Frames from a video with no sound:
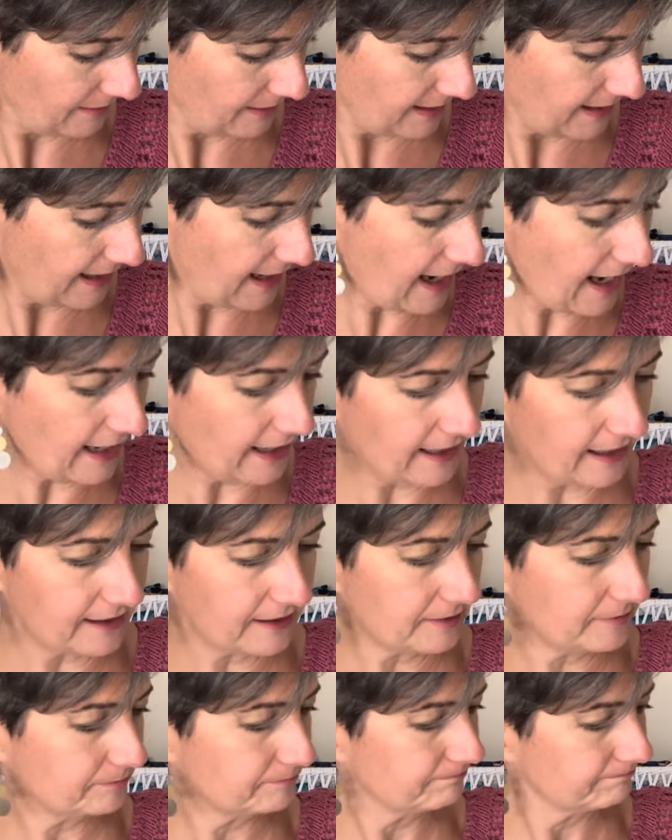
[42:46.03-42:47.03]

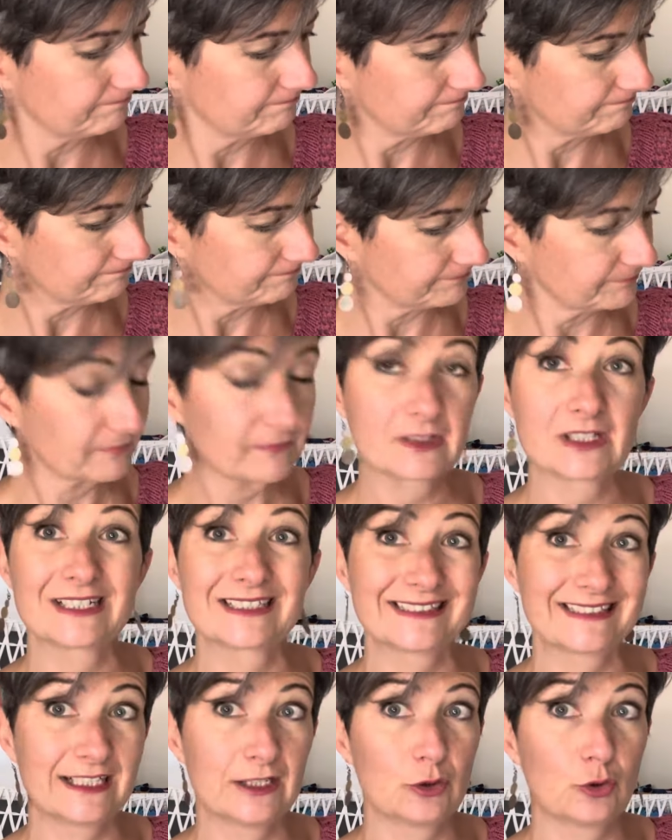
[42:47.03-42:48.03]
color
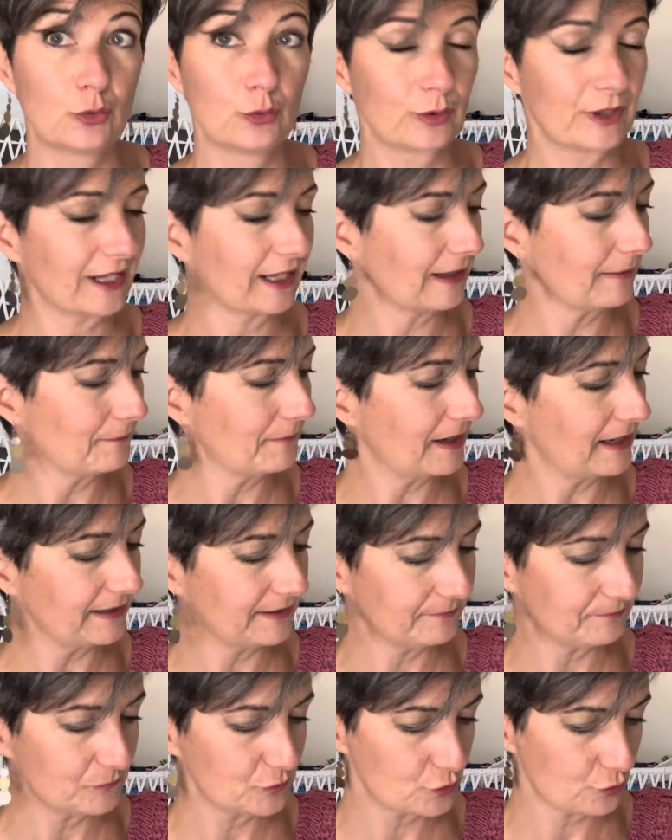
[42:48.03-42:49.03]
still looking in my
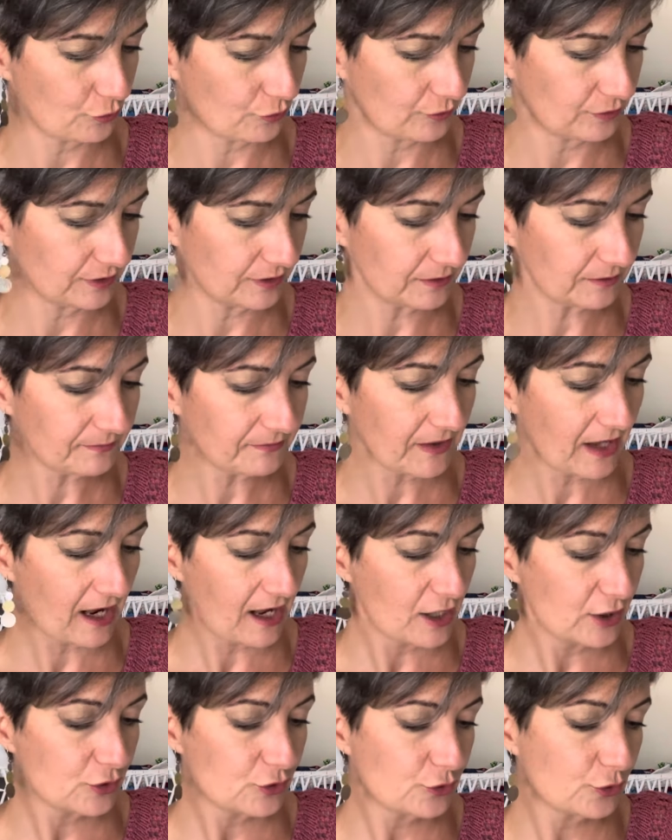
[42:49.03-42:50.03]
journal,
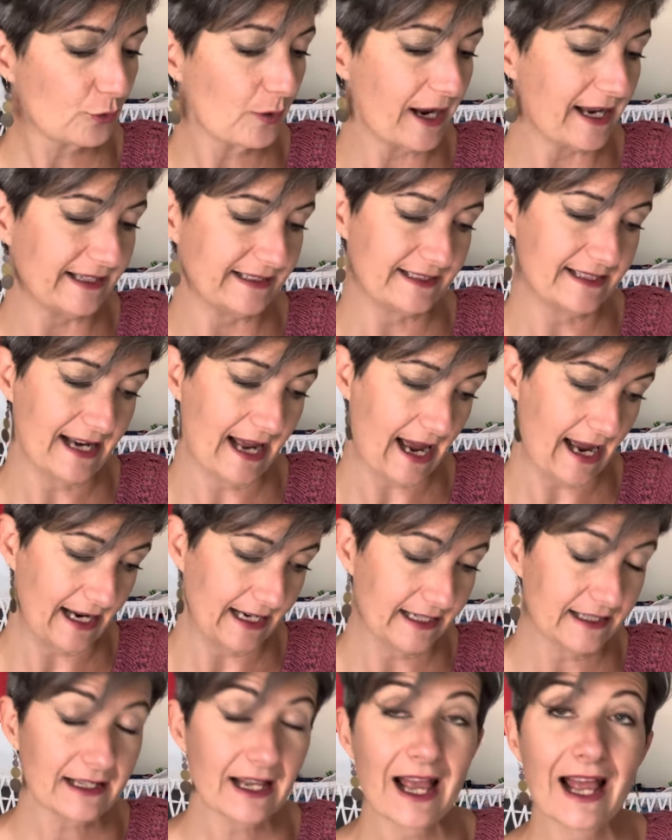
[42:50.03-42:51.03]

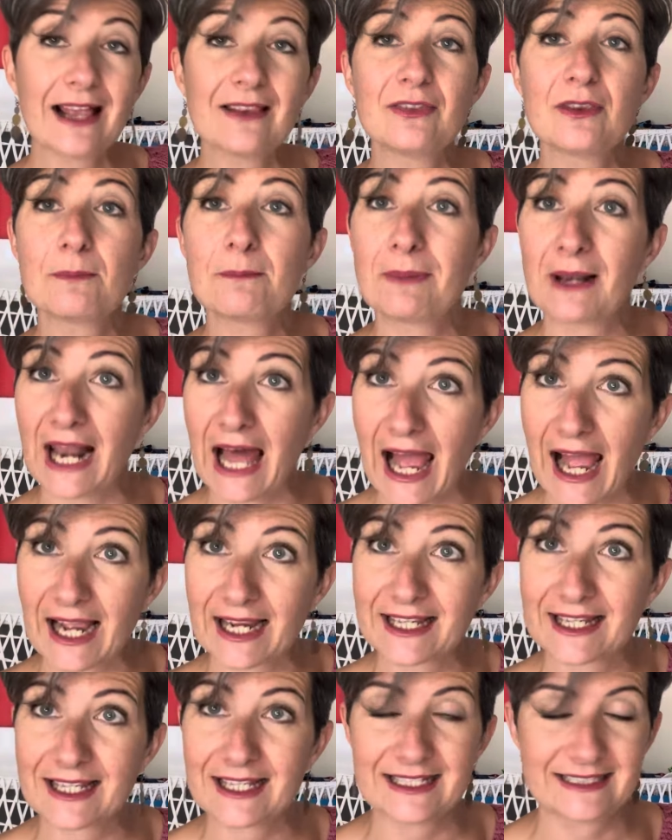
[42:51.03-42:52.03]
289, and the
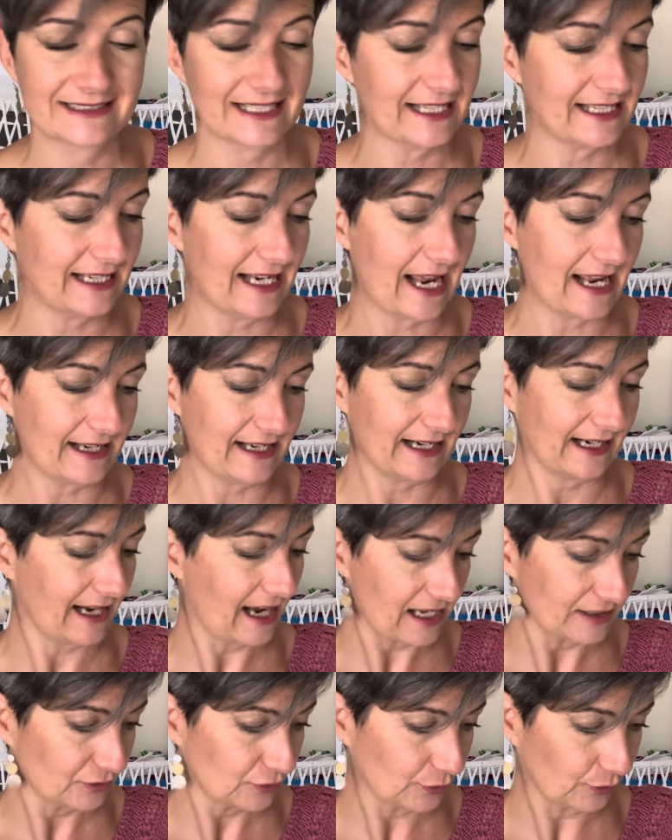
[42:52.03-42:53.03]
black is a Lana
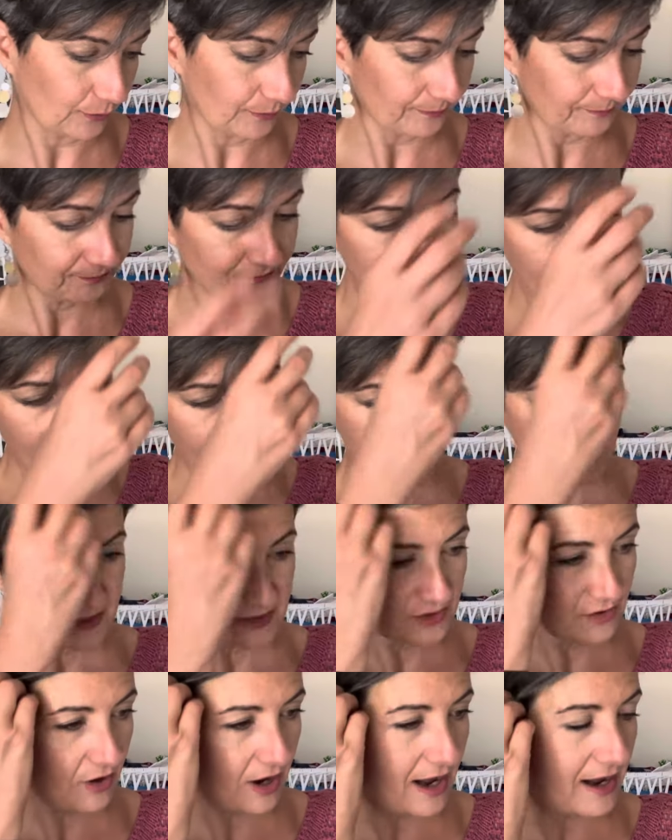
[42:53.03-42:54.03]
Gatto.
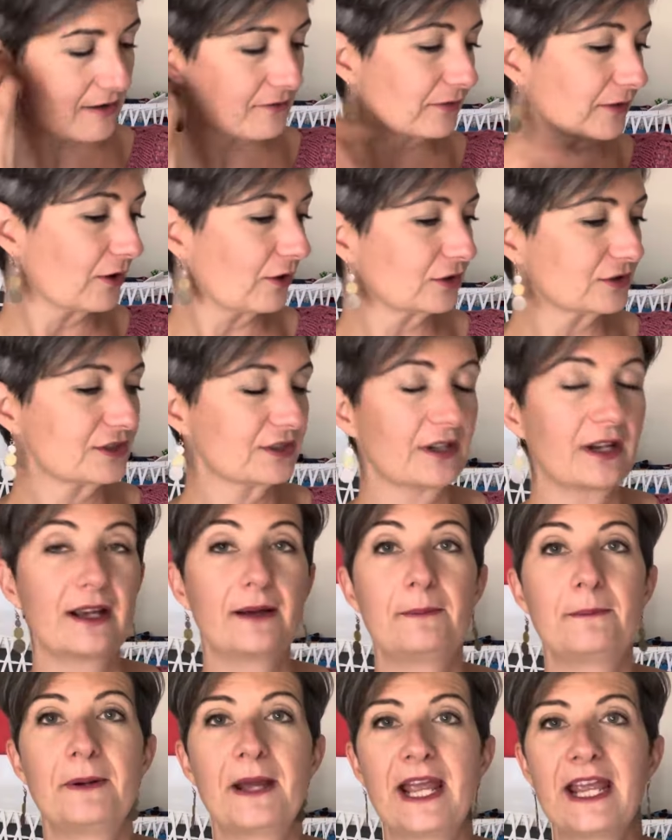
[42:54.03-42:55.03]
So I've got a
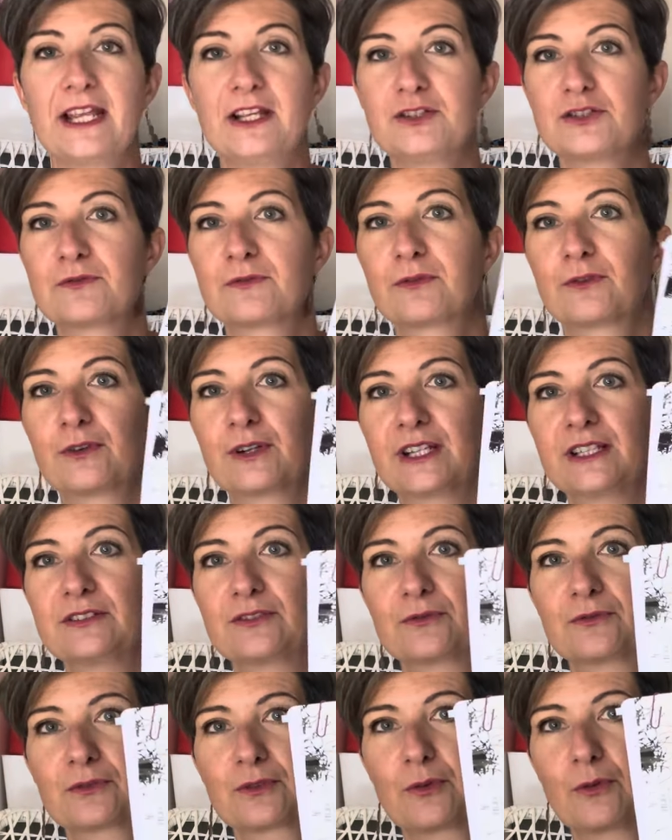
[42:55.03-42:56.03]
page for it,
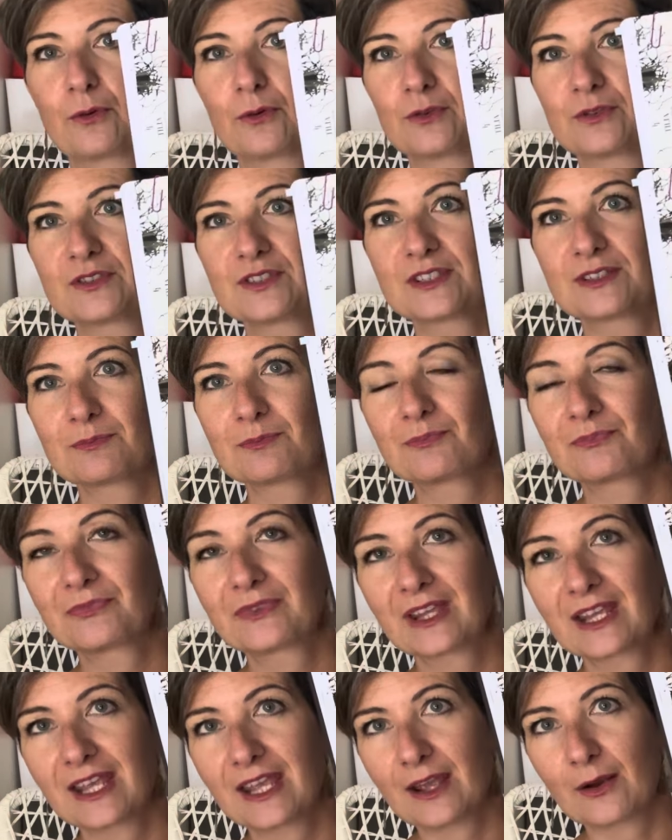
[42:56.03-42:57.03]
of course.
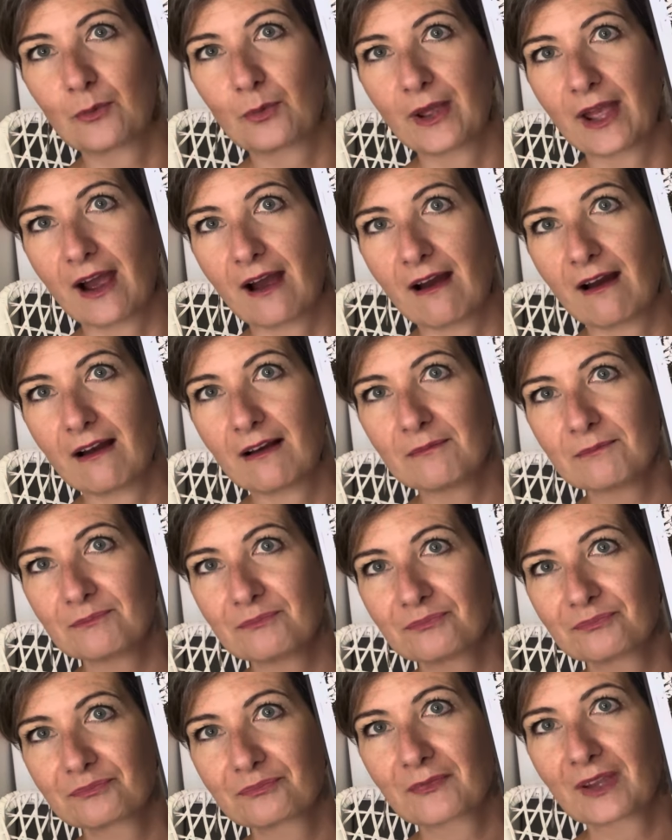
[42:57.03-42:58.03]
Here we are.
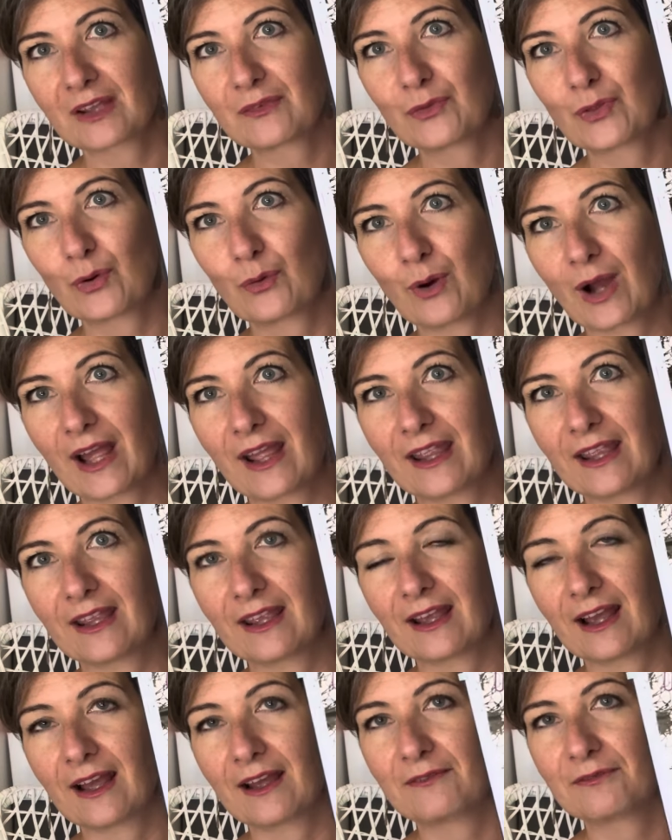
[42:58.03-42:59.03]
Though I,
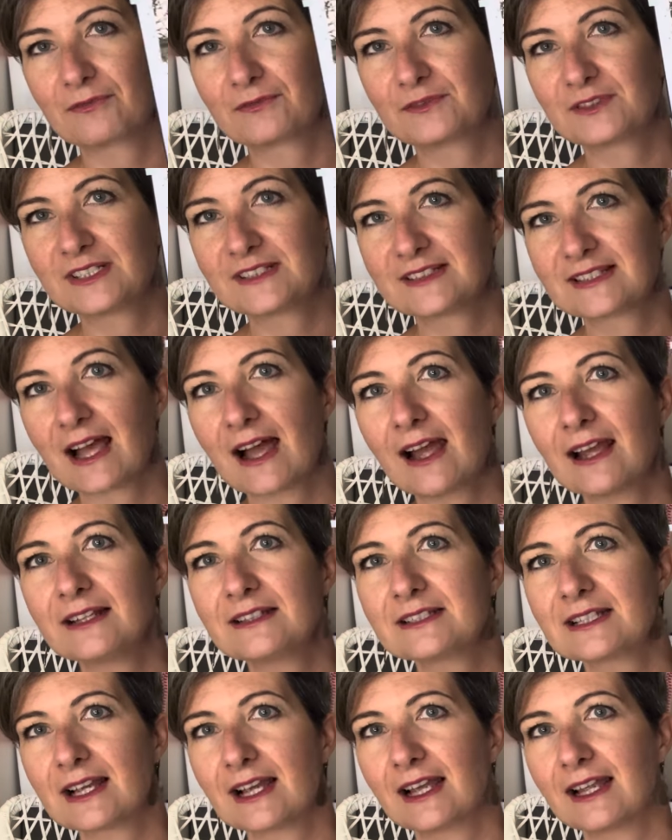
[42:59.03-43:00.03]
I've
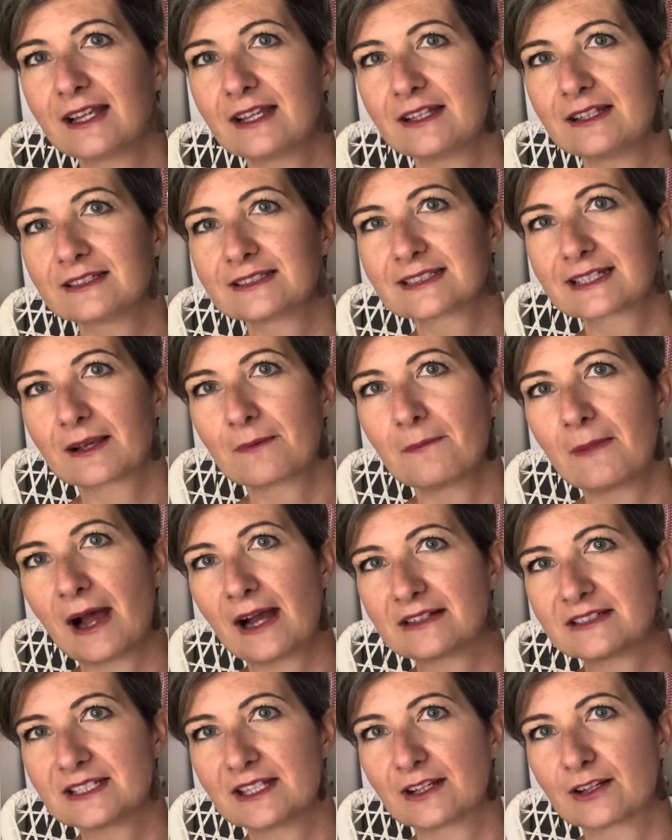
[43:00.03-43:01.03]
designed a
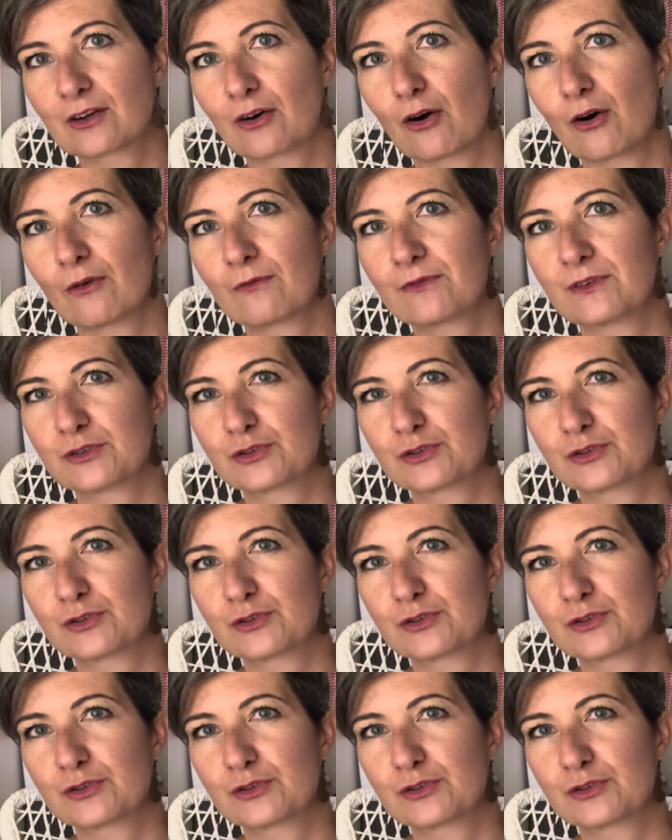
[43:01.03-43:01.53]
schematic of the